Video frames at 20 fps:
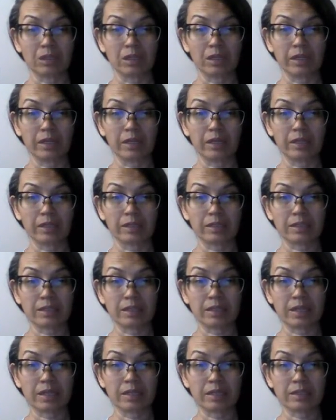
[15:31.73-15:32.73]
And it
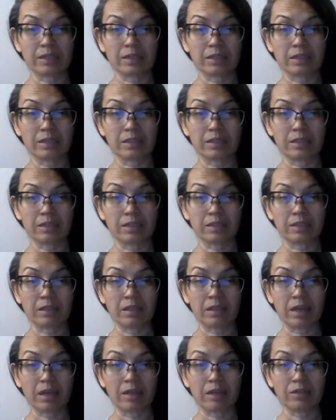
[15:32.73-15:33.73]
says
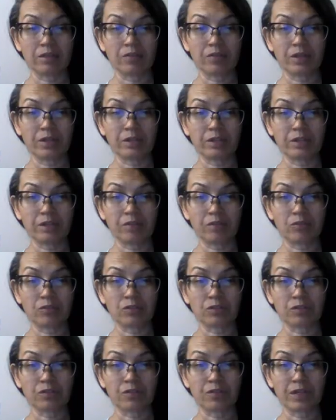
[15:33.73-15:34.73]
the elevated
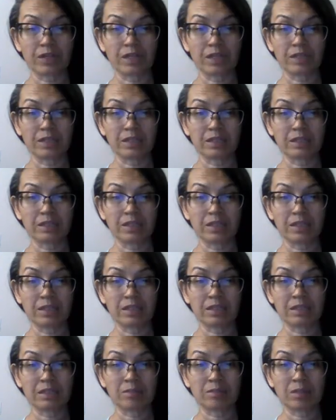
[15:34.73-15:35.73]
levels of his,
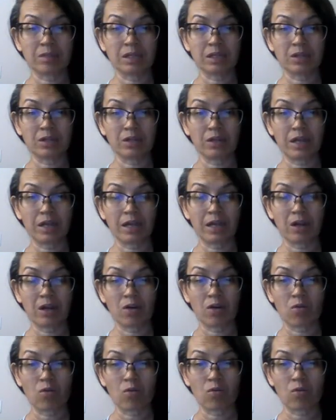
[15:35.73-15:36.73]
histamine
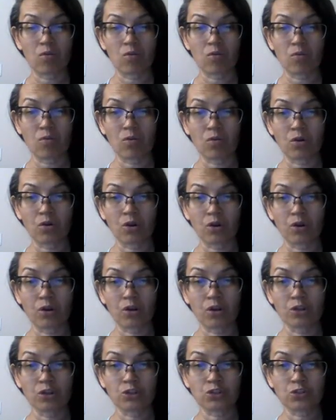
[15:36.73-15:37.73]

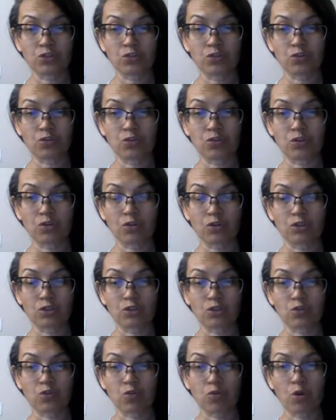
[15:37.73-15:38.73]
or
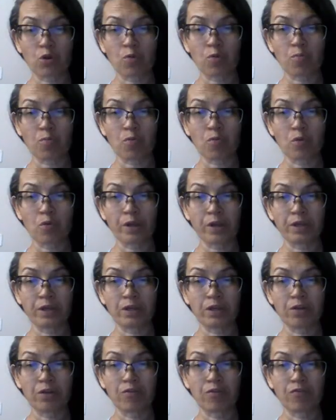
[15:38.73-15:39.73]

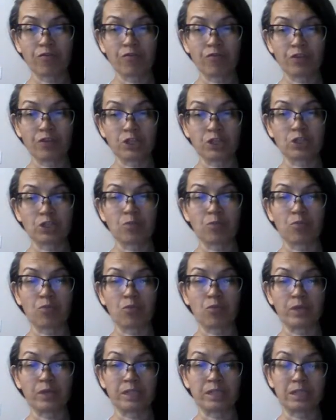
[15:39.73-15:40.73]
scombroid fish
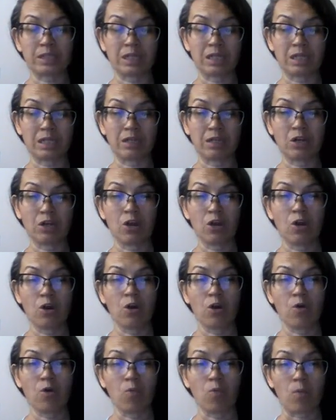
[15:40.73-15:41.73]
poisoning.
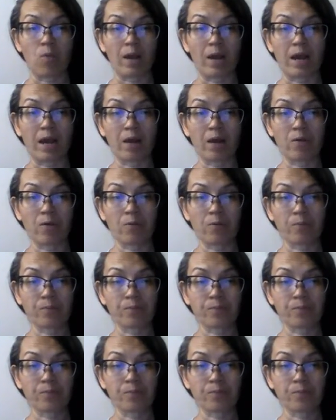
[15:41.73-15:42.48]
Wow.